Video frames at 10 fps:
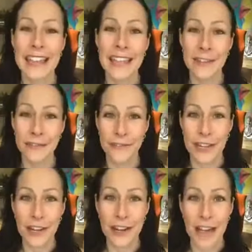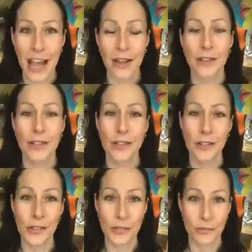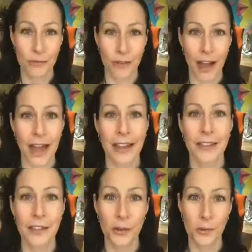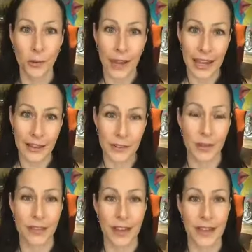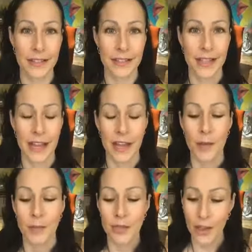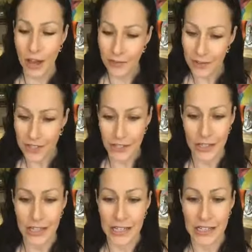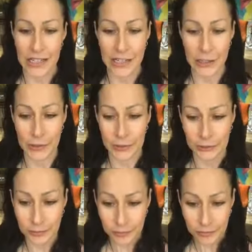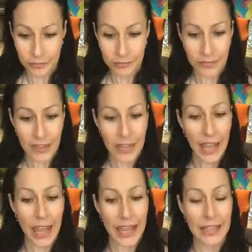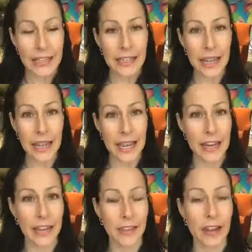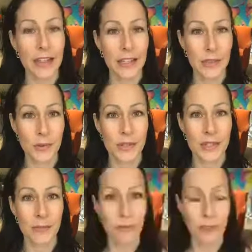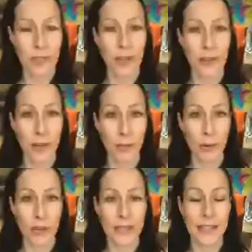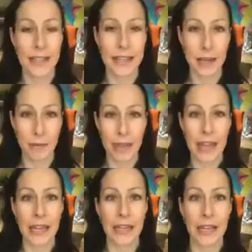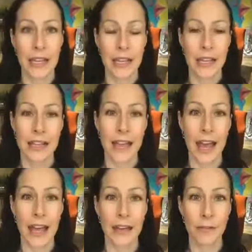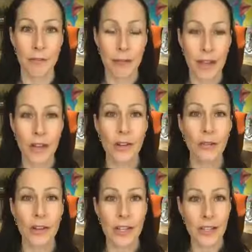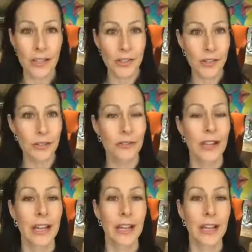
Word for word: they figured out to just ride the waves with us. But the conversation continued. And, and I thought this was some really great points that he made, that men are really just sort of